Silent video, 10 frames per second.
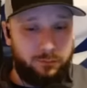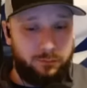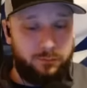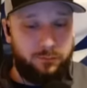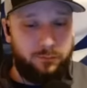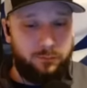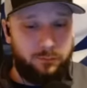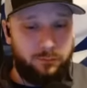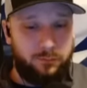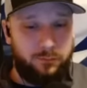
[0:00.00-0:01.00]

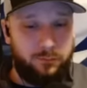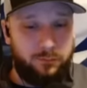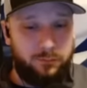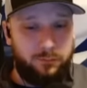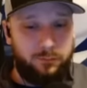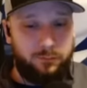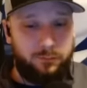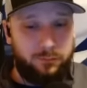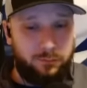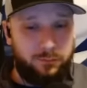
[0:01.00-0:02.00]

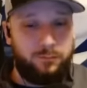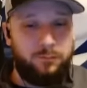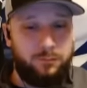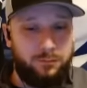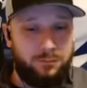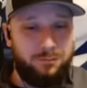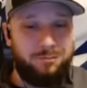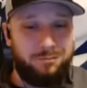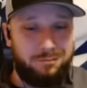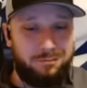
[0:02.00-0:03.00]

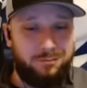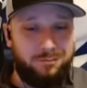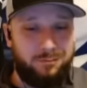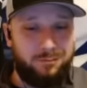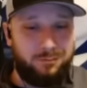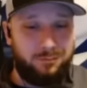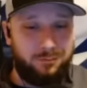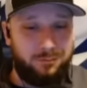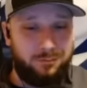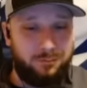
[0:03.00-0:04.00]

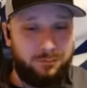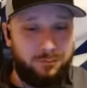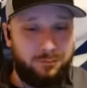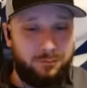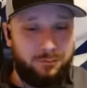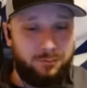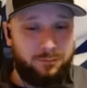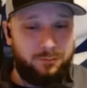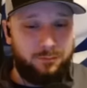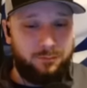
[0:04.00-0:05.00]

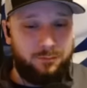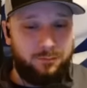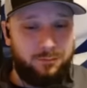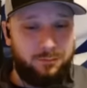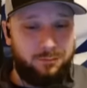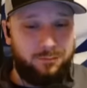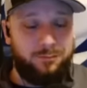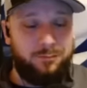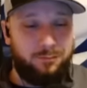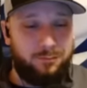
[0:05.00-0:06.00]

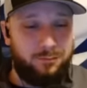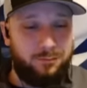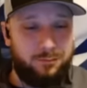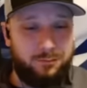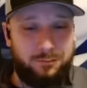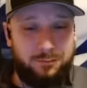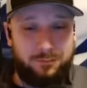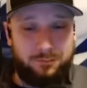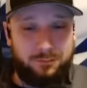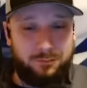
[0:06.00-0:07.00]

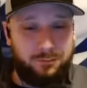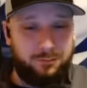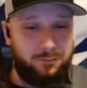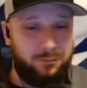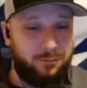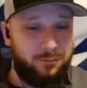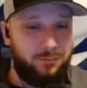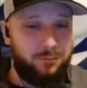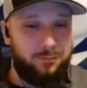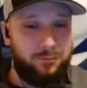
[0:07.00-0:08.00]
(silent)